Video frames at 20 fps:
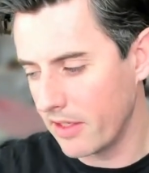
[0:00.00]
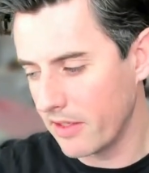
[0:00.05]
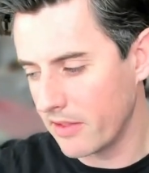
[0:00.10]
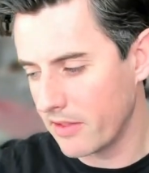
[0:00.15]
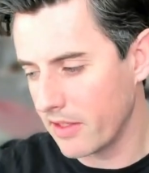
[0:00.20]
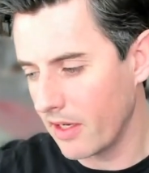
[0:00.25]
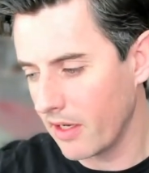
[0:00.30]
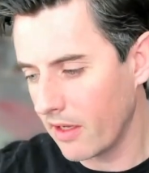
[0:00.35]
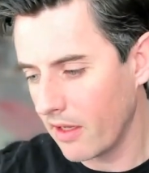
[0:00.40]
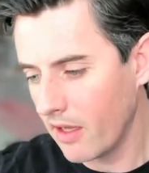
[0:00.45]

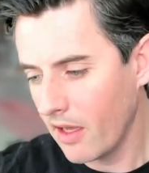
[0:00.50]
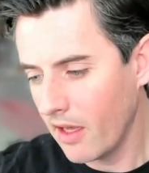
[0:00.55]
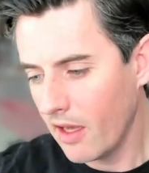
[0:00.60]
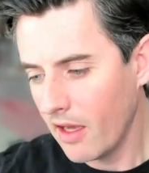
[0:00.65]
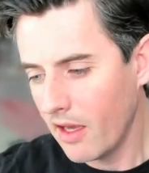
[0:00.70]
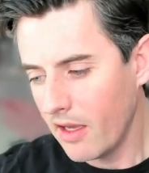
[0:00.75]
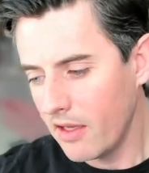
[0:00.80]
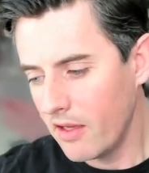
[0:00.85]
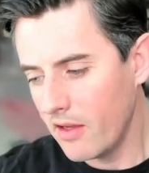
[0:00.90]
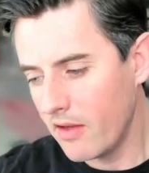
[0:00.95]
It's like,
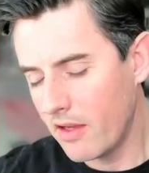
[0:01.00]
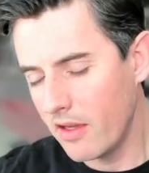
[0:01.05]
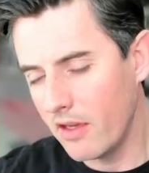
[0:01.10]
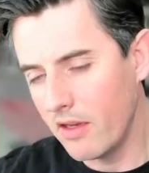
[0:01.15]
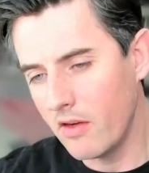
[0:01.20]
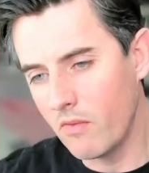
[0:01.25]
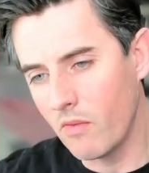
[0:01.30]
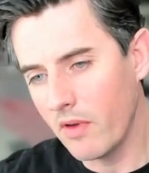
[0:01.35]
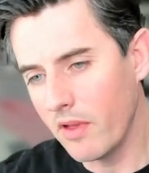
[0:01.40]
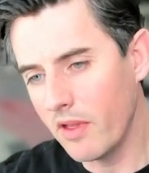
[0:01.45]

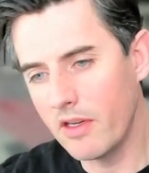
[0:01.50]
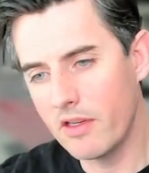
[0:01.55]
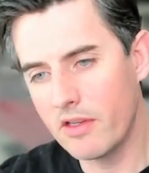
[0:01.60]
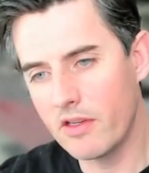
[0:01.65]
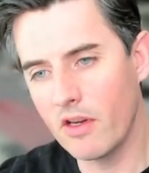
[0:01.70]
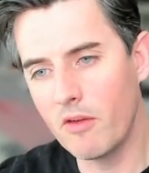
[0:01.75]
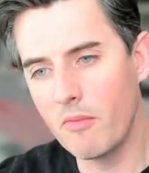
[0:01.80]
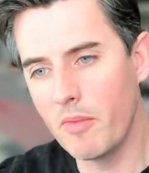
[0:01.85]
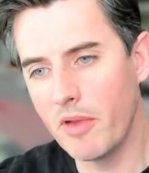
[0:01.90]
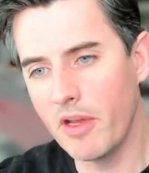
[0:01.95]
you really
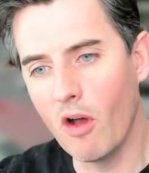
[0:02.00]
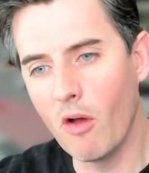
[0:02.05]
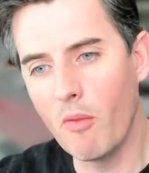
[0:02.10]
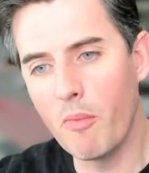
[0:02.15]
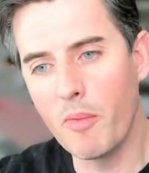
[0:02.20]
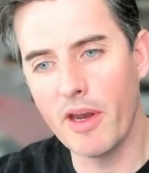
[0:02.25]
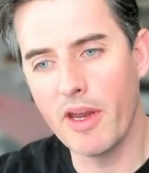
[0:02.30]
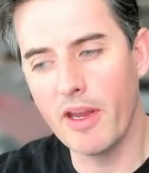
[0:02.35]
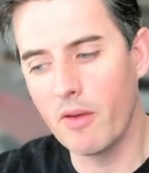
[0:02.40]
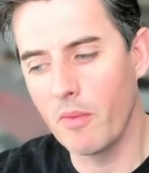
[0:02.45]
shouldn't be
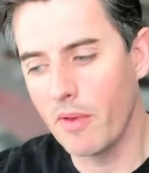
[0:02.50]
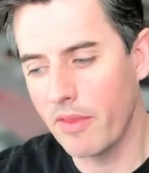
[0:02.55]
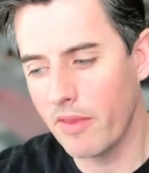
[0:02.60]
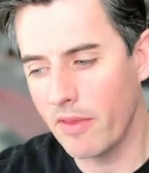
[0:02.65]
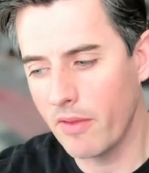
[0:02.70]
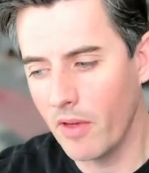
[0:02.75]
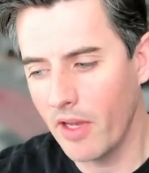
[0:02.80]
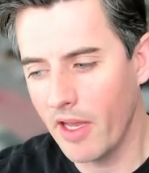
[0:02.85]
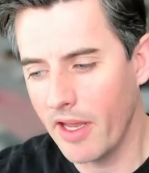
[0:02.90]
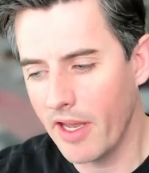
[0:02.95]
opening with
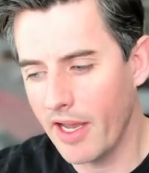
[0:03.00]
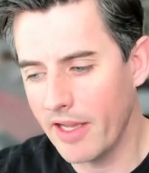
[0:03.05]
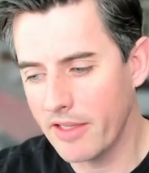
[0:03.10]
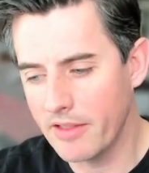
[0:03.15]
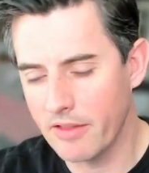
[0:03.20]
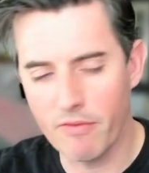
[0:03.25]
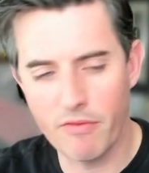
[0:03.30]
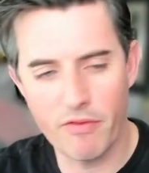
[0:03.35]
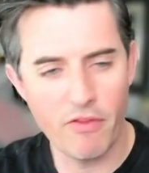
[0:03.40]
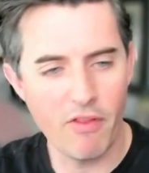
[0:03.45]
as
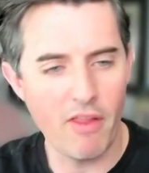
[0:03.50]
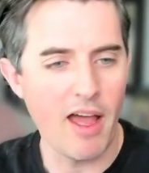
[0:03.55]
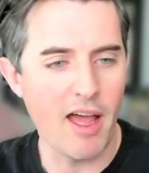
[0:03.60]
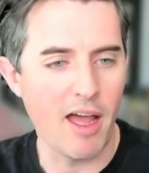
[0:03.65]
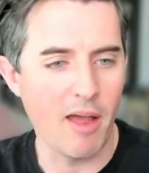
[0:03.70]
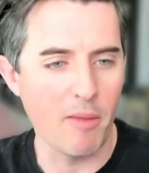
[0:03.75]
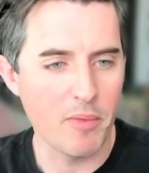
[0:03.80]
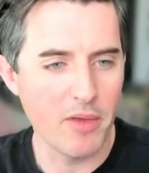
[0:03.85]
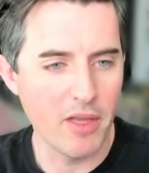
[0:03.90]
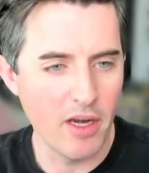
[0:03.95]
a
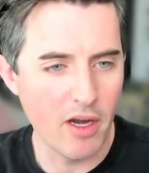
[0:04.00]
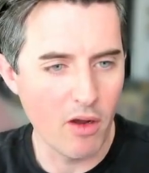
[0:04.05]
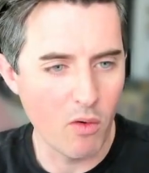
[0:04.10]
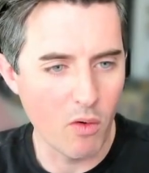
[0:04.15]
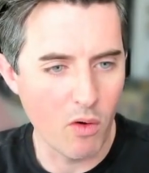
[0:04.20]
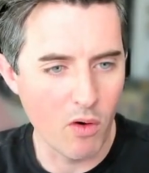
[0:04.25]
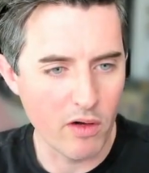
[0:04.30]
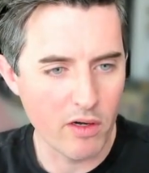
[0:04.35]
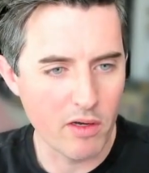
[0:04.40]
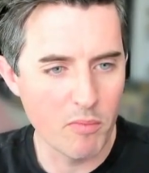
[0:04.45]
flop,
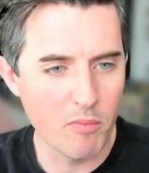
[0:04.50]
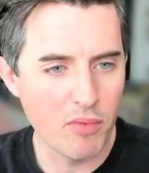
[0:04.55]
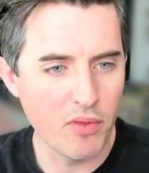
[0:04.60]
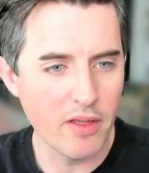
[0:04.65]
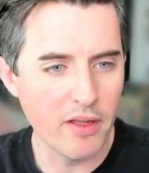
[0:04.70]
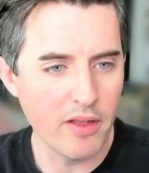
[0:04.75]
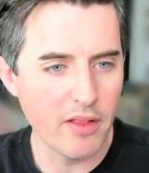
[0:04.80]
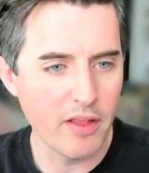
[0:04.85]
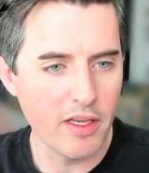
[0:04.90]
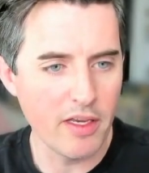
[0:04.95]
or
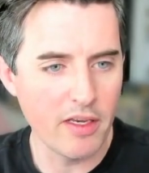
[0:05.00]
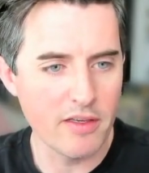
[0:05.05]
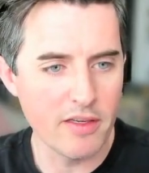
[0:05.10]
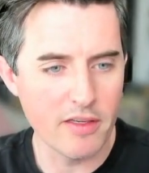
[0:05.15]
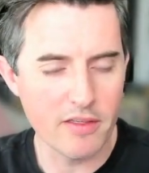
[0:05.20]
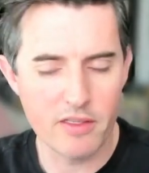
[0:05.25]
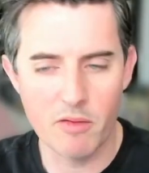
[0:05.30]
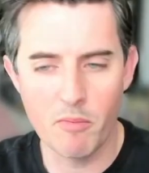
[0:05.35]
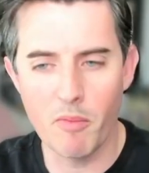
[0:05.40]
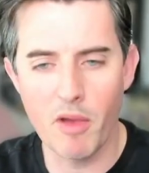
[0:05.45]
completely
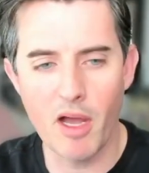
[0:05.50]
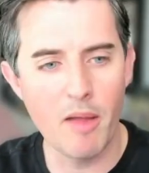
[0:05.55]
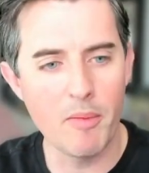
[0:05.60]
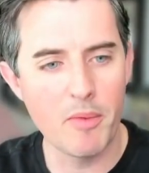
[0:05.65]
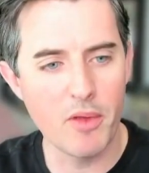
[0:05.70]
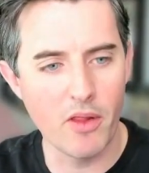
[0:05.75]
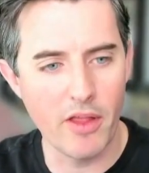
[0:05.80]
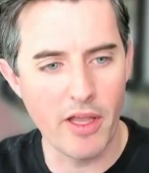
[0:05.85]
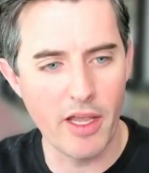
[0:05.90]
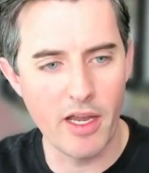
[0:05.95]

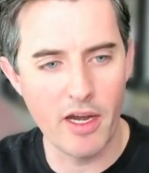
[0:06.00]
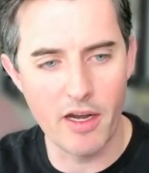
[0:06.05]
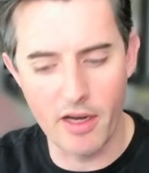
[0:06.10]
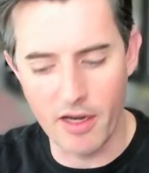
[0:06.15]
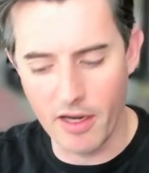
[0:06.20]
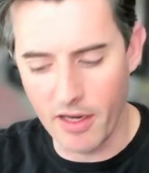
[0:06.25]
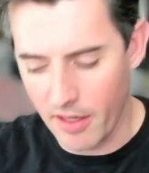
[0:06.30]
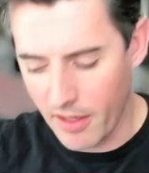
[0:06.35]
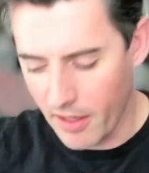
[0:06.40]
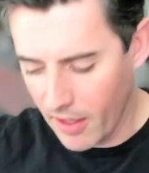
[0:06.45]

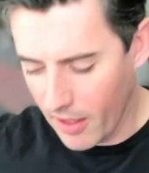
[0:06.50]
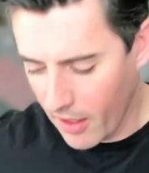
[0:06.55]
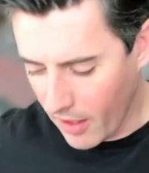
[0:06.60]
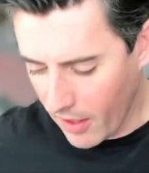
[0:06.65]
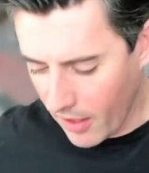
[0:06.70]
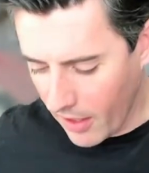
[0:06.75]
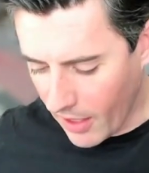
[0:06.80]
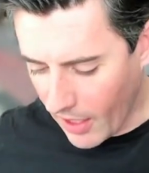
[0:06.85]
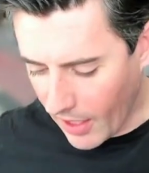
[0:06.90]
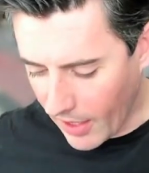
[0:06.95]
discombobulated.
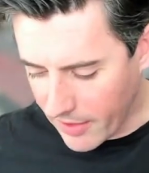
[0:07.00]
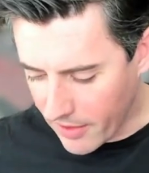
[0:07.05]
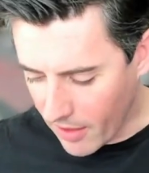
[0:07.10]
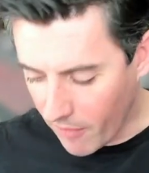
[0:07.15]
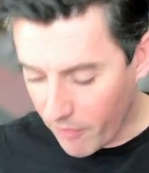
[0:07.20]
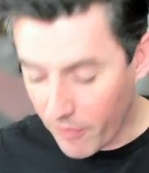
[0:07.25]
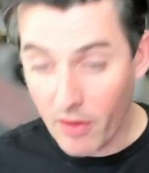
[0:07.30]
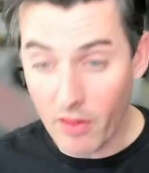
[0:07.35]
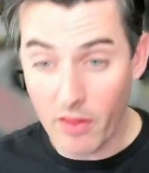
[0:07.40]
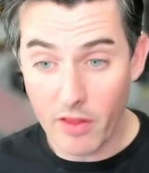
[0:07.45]
And I
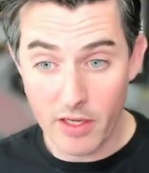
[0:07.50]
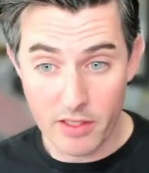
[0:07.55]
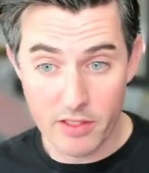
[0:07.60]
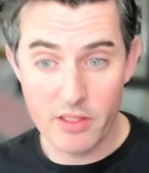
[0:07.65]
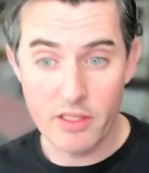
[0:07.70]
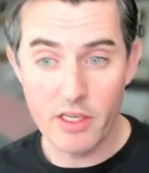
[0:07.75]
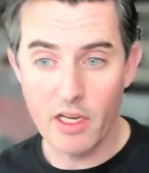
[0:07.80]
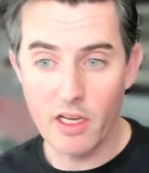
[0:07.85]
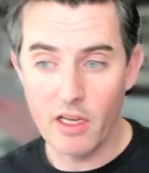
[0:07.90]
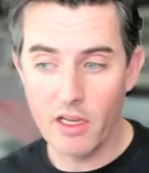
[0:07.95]
definitely
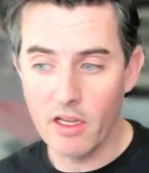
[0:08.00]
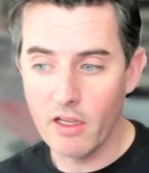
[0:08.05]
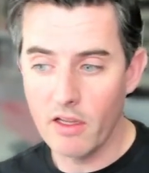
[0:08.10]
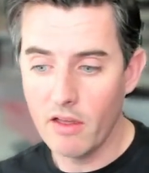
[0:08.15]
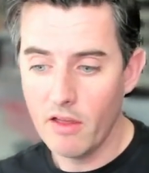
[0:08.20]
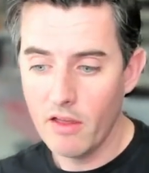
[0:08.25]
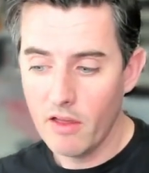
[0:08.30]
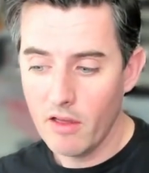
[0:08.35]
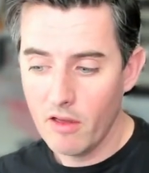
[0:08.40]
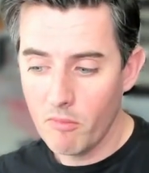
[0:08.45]
see
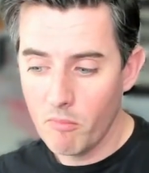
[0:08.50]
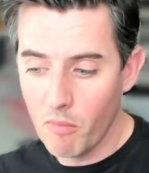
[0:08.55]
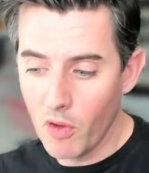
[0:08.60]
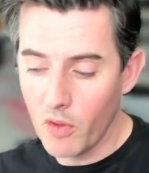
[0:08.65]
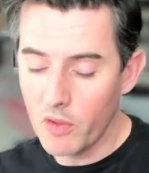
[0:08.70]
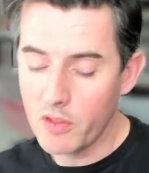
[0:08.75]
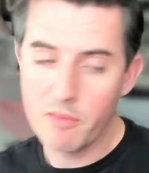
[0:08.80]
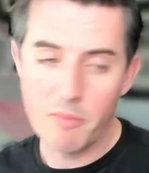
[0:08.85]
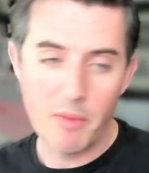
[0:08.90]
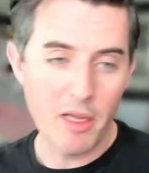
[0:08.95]

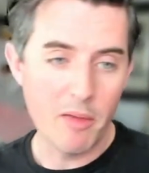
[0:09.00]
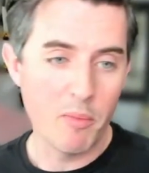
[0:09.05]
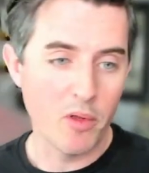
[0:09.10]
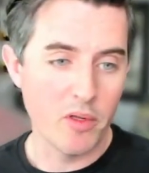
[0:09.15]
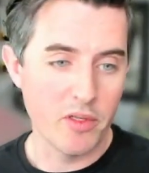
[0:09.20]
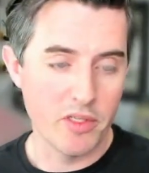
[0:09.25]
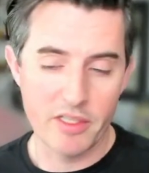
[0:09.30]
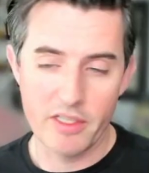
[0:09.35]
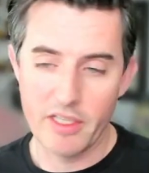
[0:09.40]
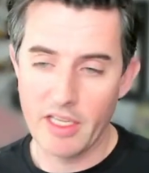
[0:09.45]
most people
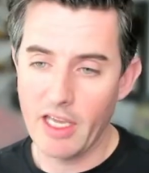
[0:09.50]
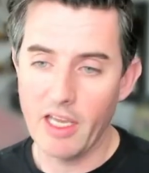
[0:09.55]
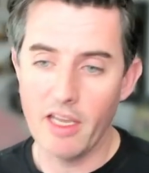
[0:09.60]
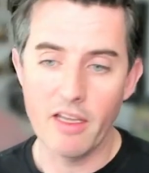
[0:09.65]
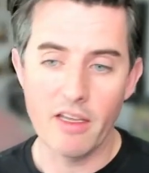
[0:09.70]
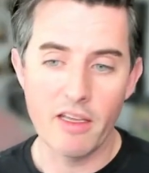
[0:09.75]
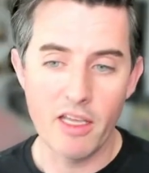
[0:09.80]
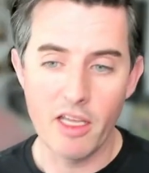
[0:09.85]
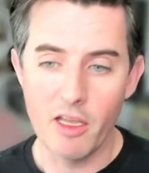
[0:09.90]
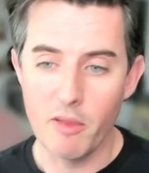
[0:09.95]
just
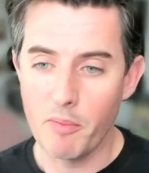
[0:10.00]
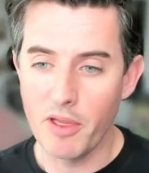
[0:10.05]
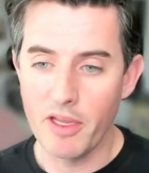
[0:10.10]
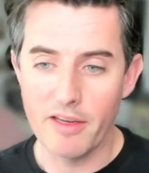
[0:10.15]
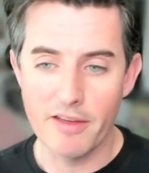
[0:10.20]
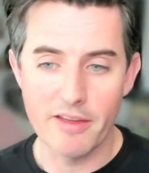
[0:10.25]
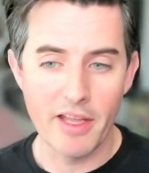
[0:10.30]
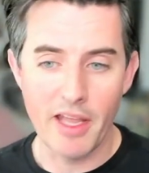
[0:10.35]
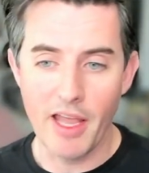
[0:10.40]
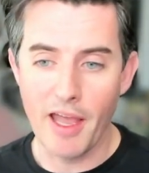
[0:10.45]
can't keep
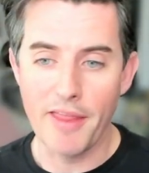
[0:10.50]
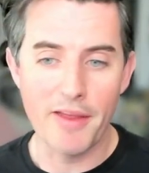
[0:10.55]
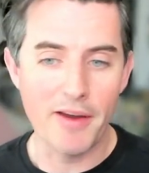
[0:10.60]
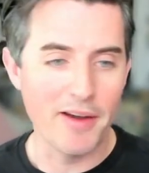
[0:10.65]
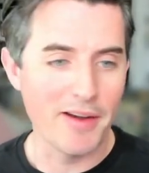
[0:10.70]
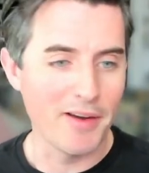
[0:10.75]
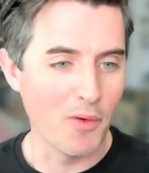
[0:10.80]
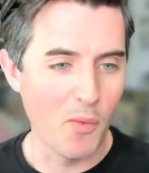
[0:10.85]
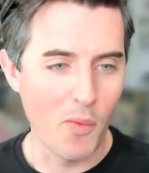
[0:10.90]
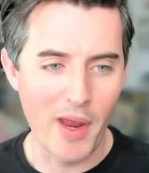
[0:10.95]
it
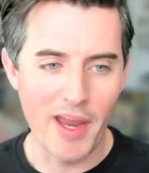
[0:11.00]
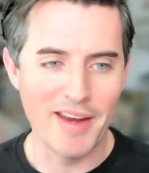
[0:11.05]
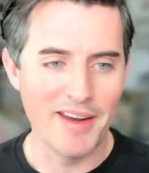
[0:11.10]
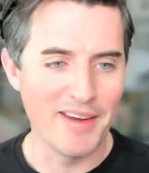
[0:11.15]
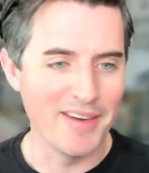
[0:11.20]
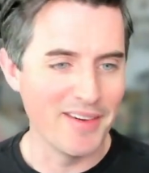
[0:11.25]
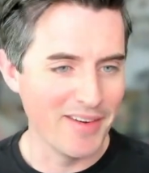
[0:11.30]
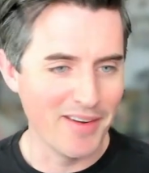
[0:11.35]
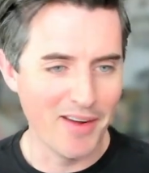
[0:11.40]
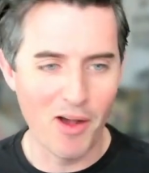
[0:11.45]
together to wait
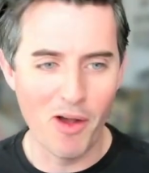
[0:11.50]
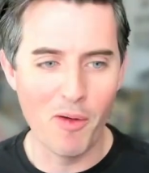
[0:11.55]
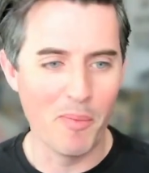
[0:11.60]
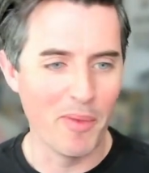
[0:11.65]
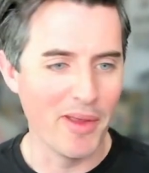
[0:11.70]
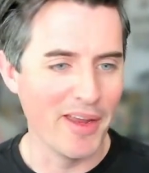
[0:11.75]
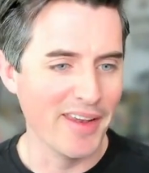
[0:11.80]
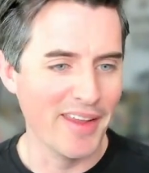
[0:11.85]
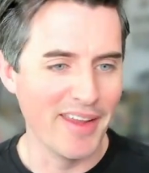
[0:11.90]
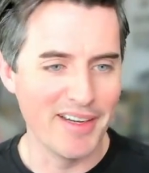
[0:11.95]
and
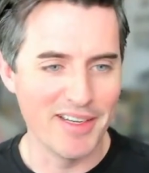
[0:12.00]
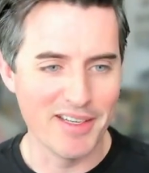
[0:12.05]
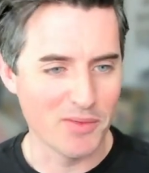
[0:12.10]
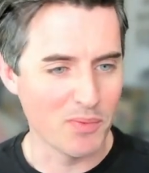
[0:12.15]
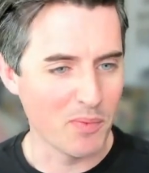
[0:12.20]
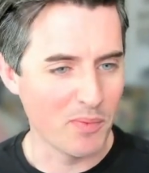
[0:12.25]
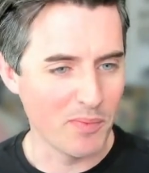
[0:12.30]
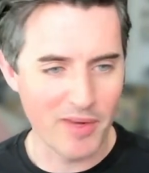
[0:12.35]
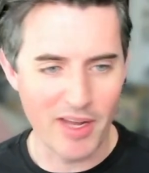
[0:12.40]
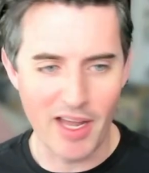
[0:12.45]
open. They
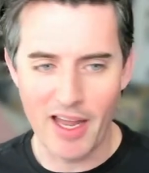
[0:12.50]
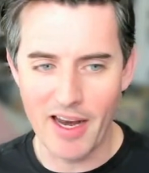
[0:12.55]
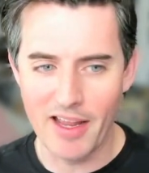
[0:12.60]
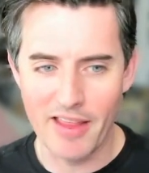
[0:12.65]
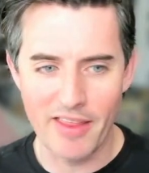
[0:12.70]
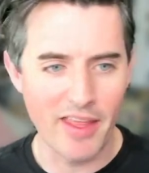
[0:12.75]
just got it.